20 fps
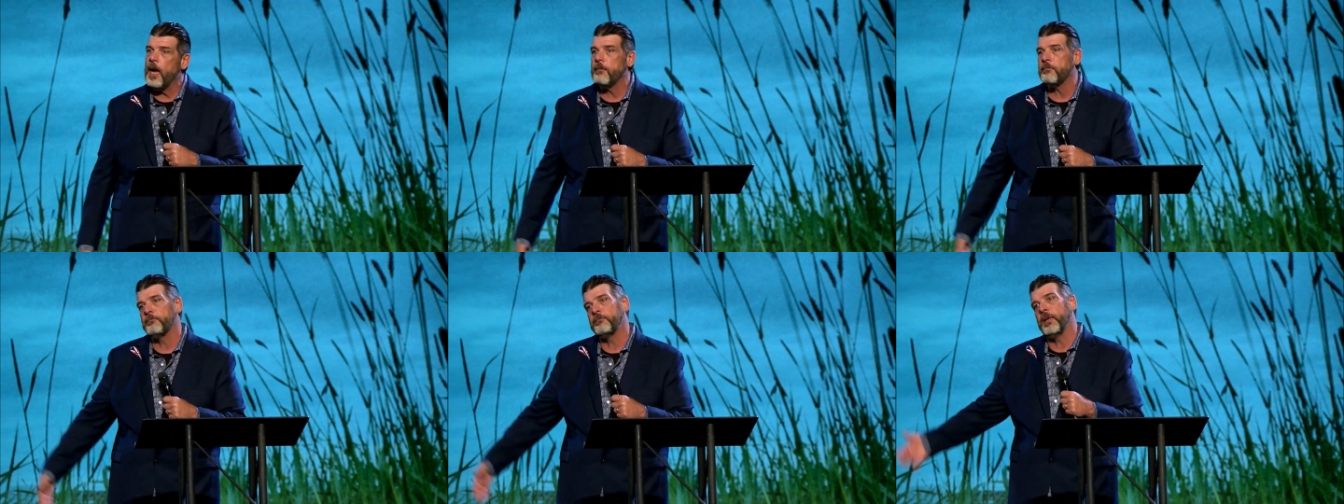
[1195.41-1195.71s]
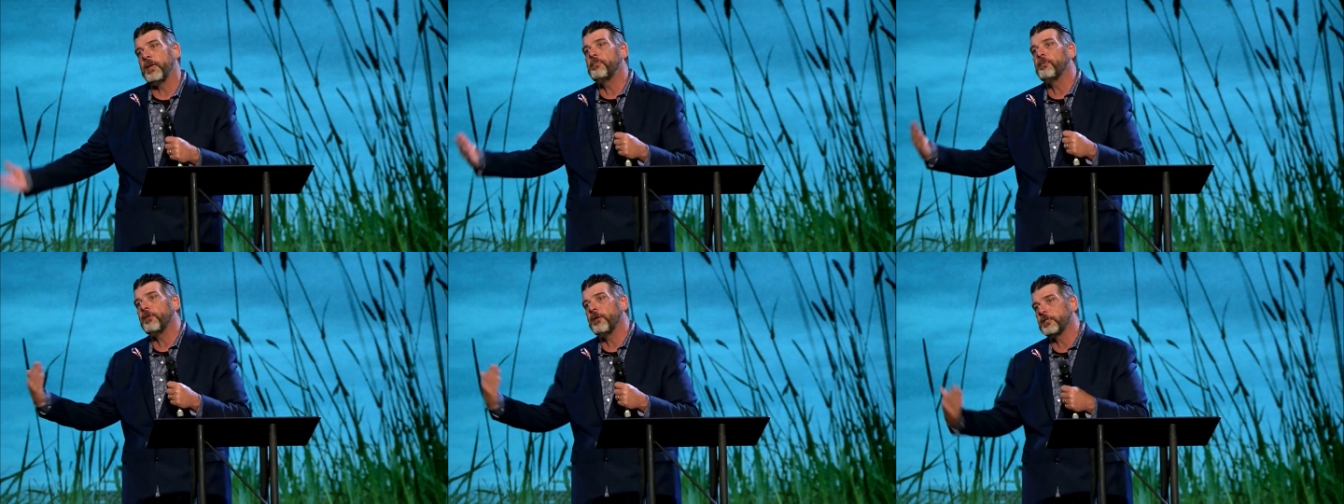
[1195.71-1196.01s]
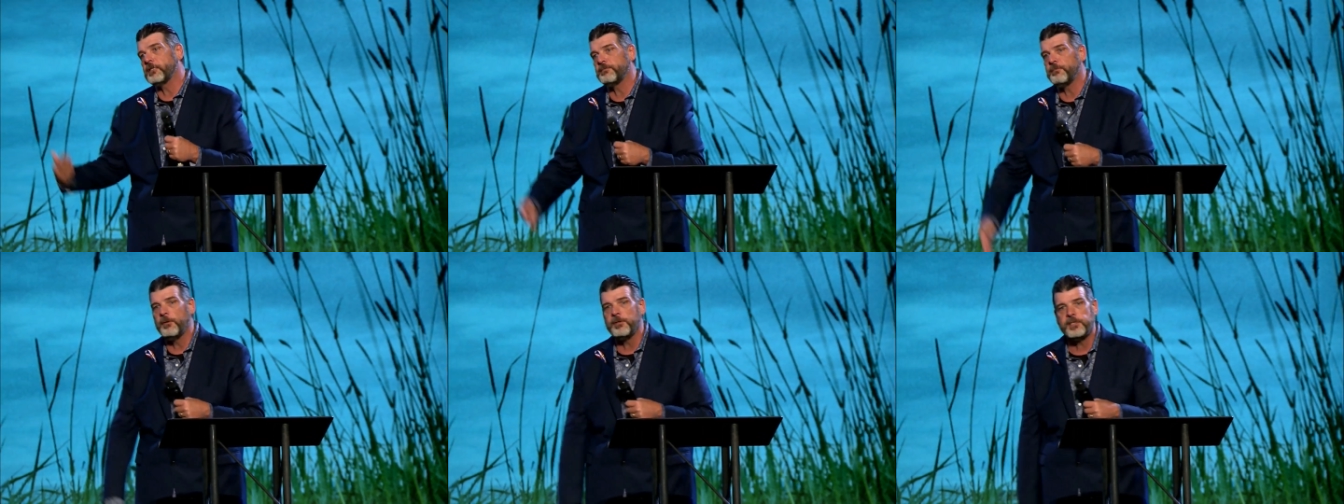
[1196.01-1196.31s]
and people that are
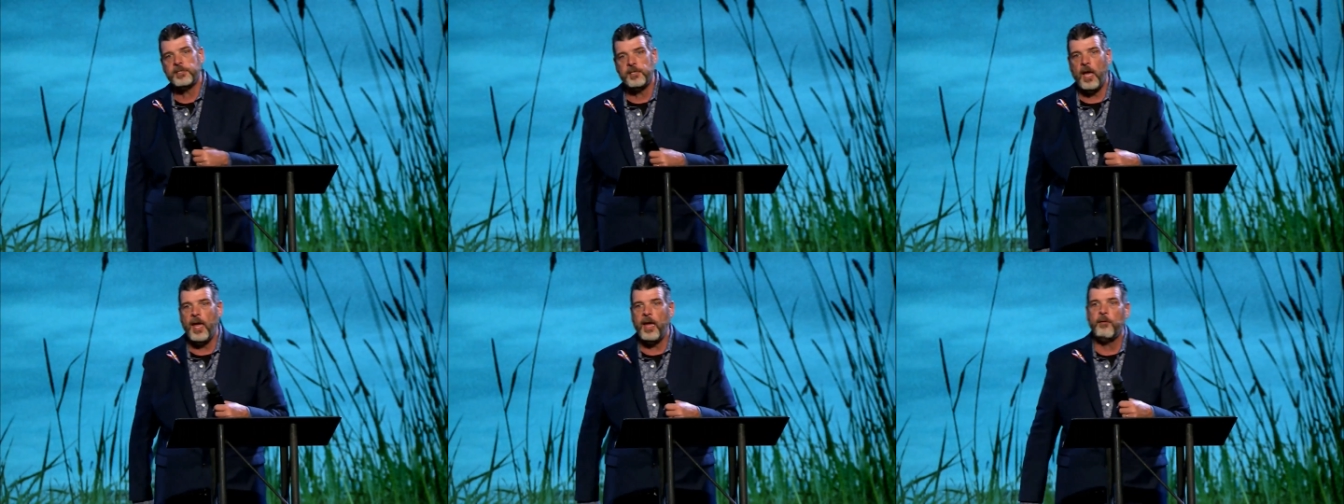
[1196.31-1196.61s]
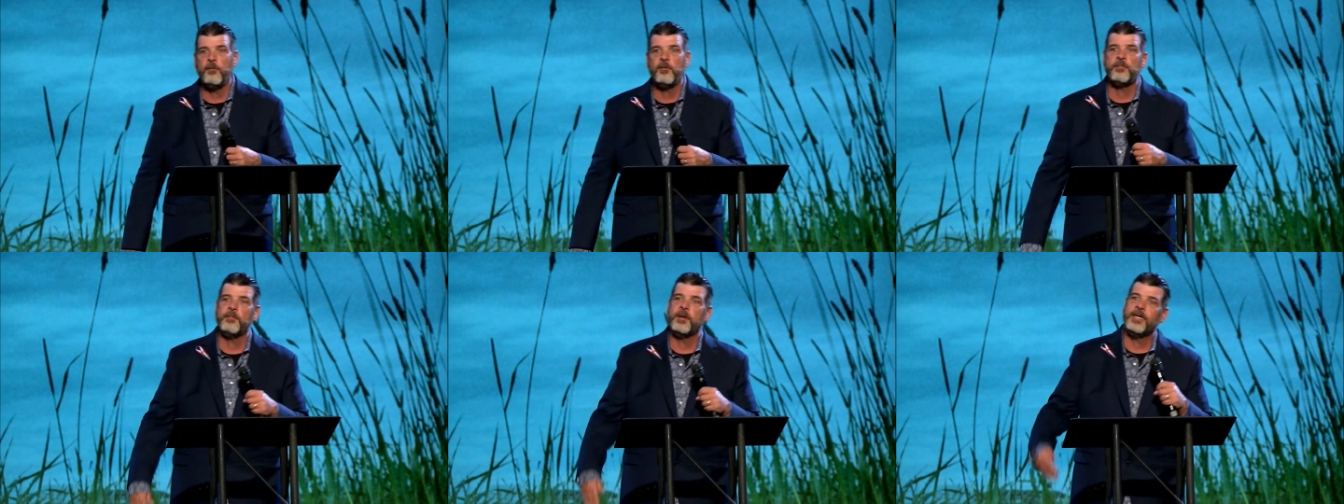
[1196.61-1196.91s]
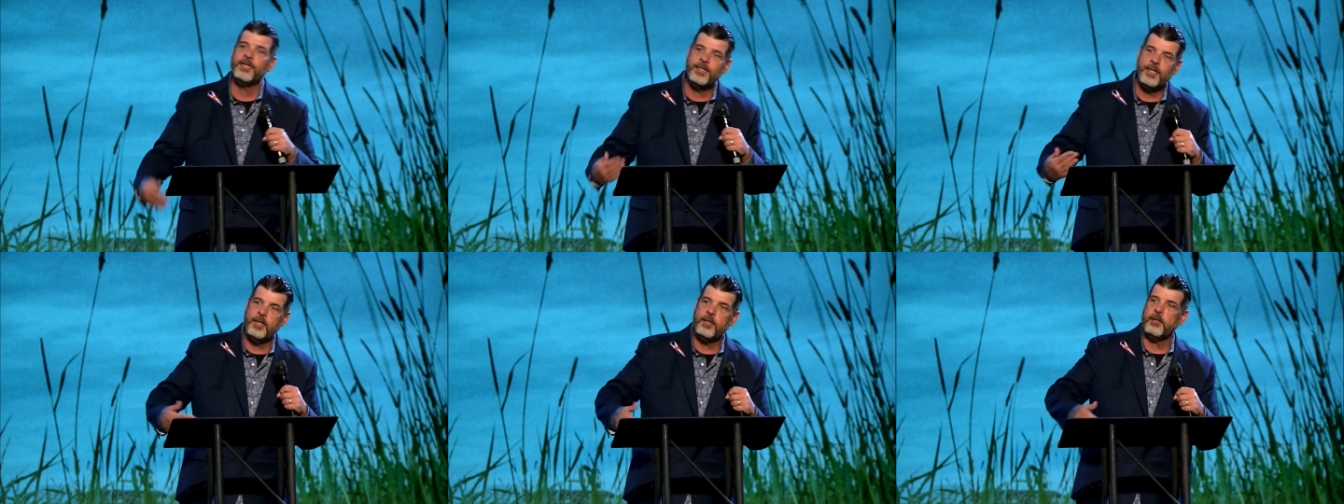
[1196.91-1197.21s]
supposed to hang with me
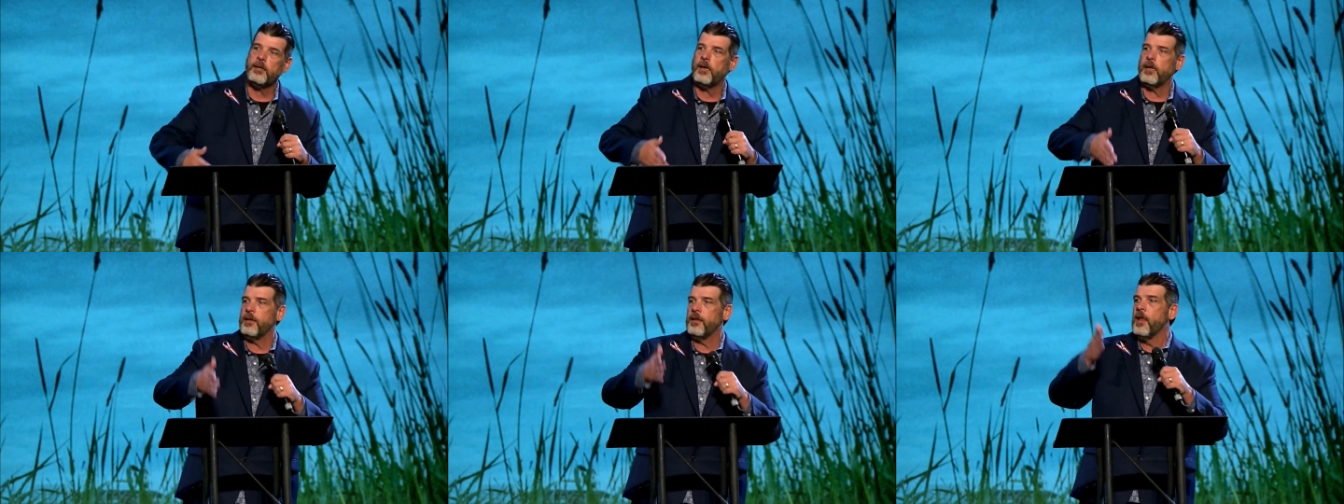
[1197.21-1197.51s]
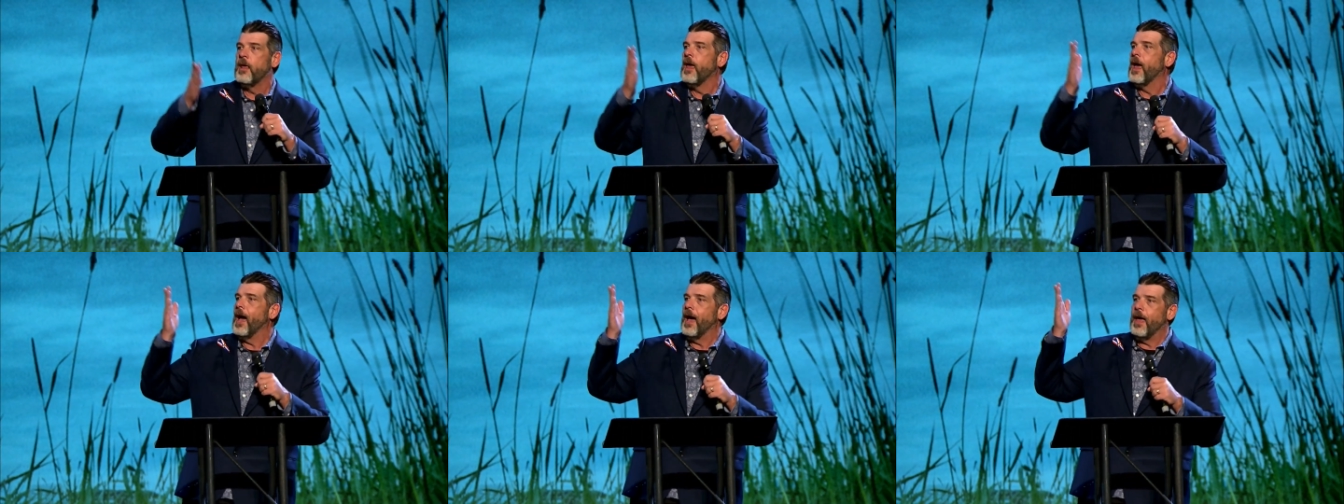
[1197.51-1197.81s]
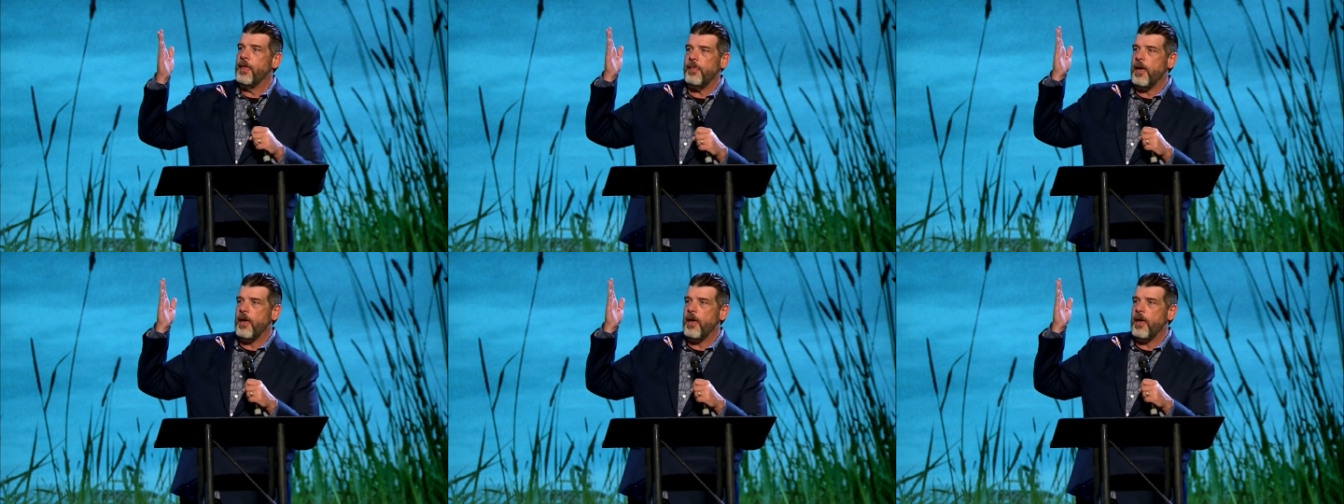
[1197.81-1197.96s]
didn't, and I,